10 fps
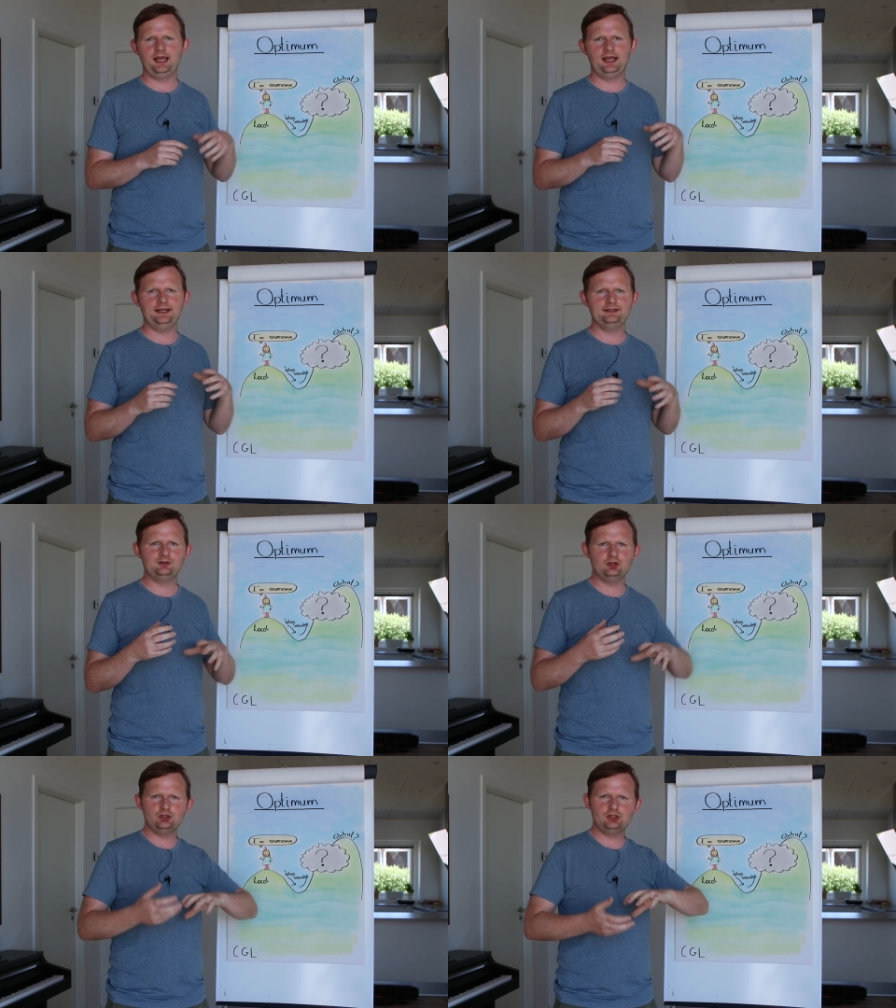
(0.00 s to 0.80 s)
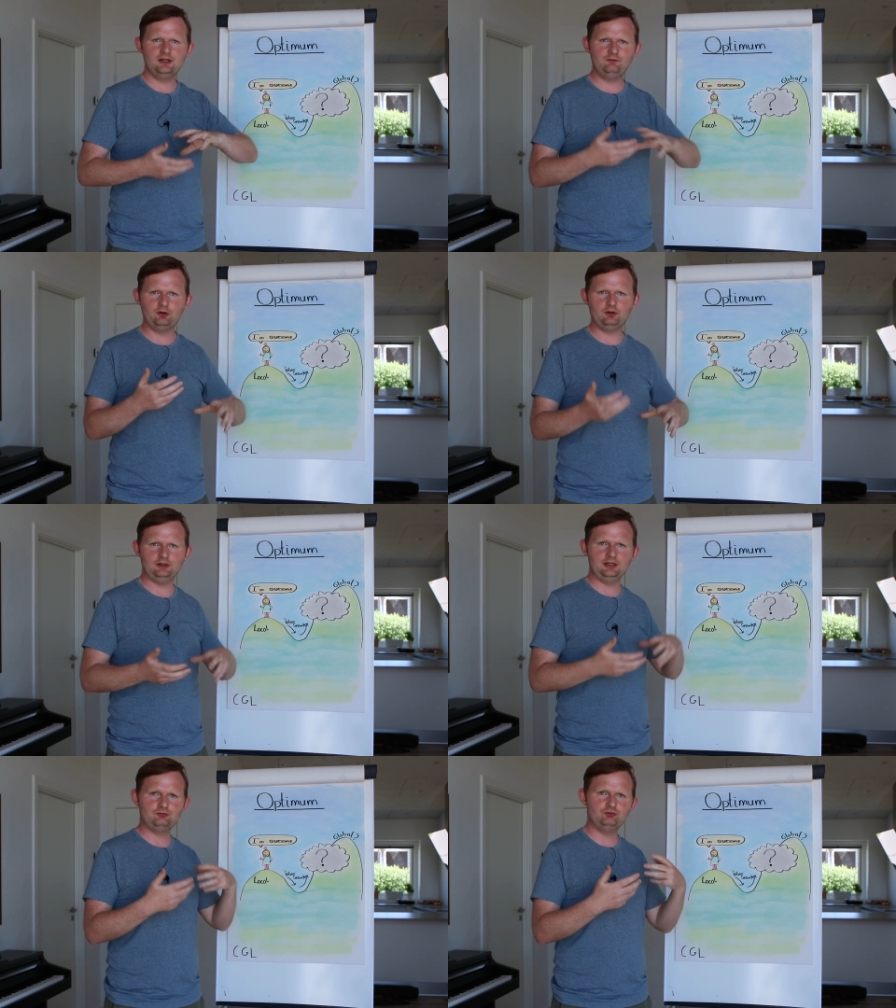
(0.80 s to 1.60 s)
it's just difficult.
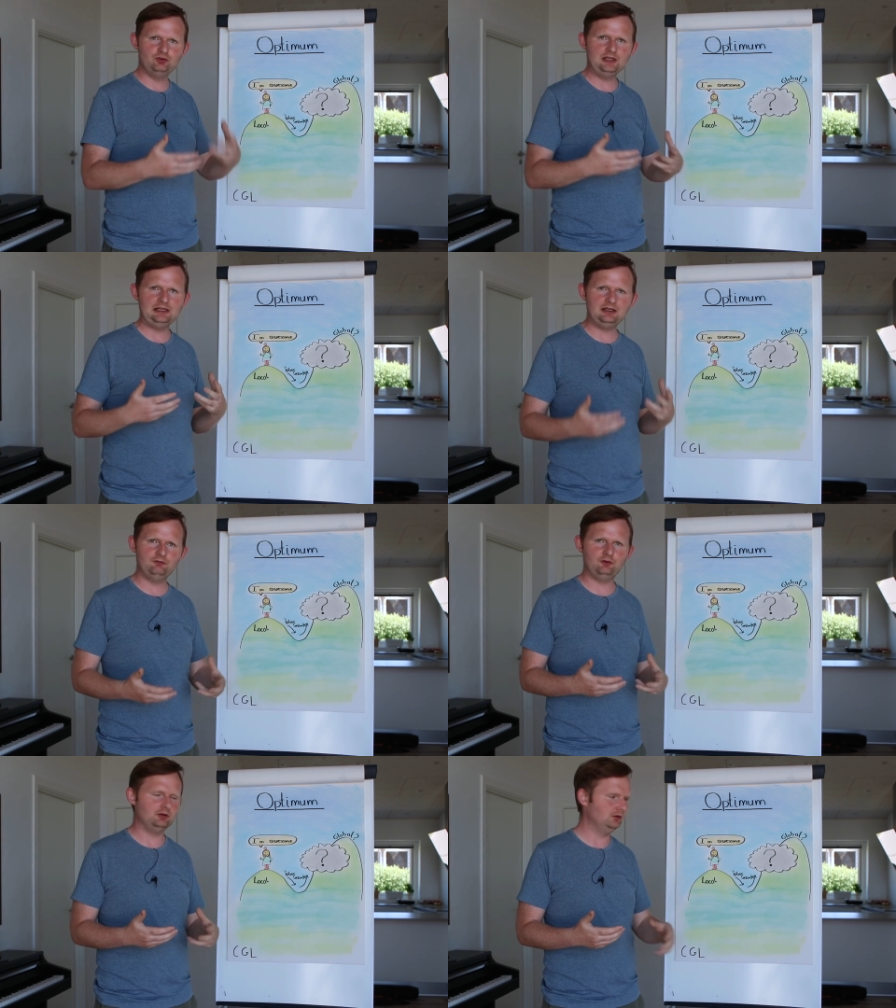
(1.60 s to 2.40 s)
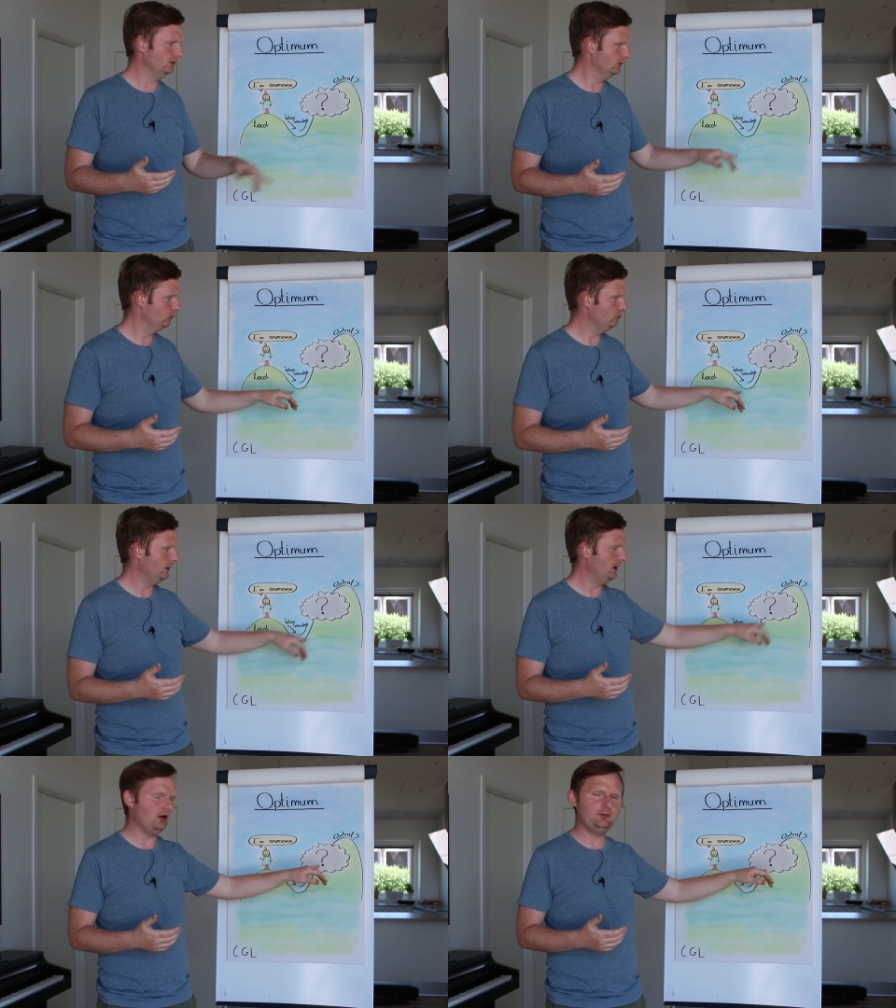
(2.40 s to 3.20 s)
It's really difficult to
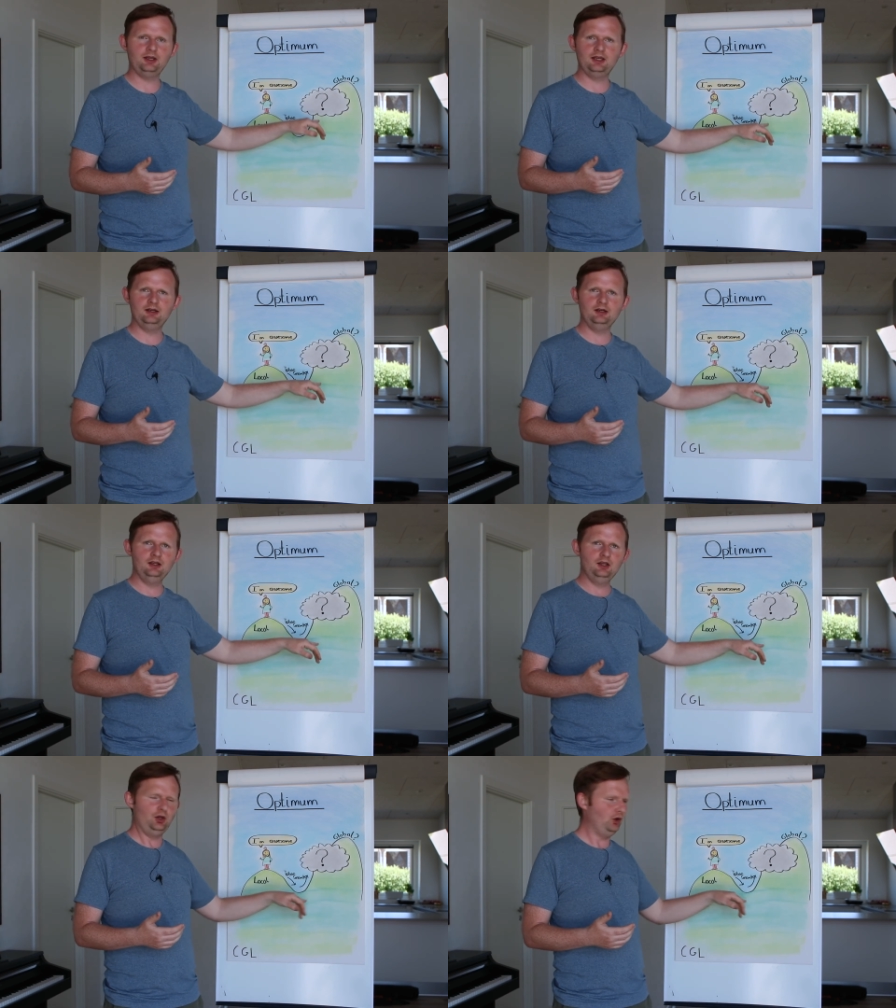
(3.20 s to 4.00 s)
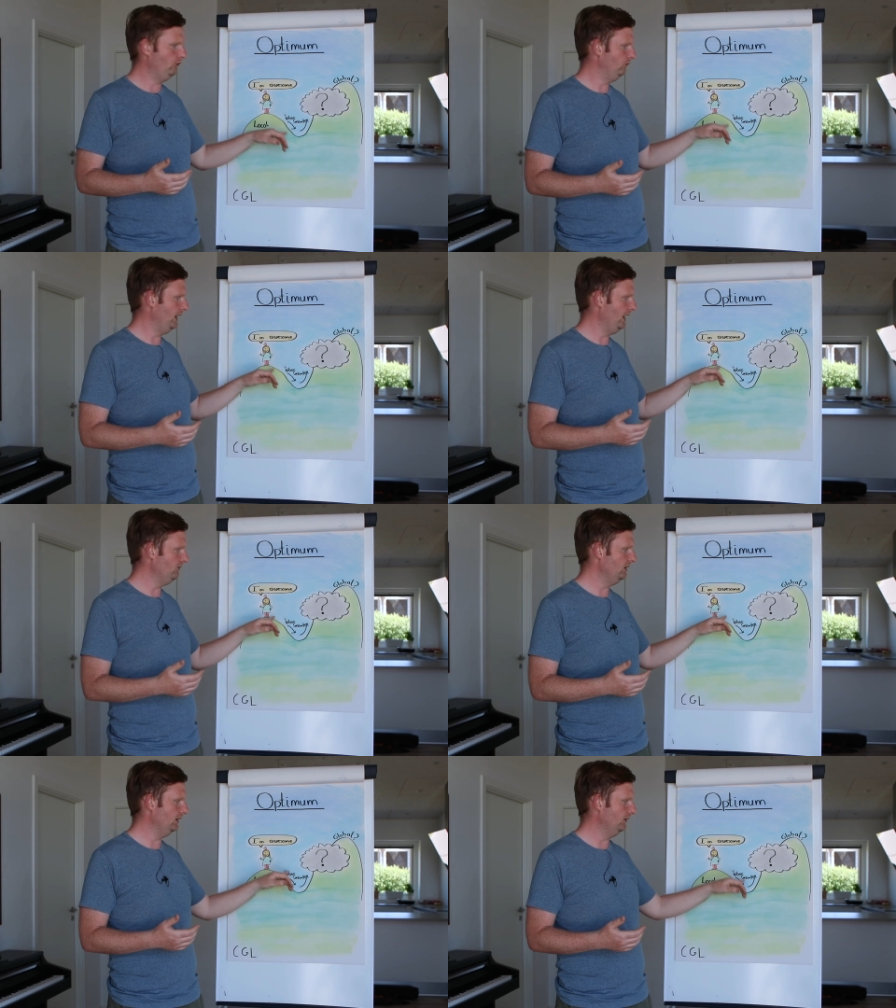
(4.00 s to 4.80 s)
get up again if we
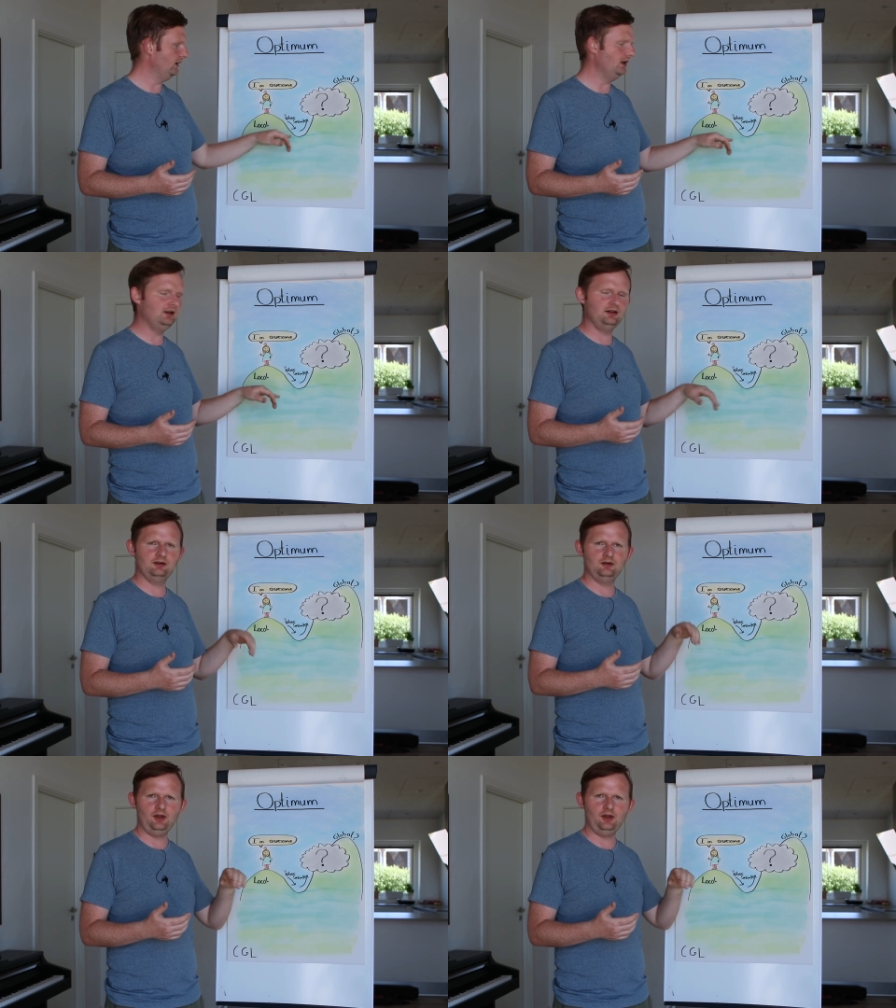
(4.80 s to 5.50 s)
haven't descended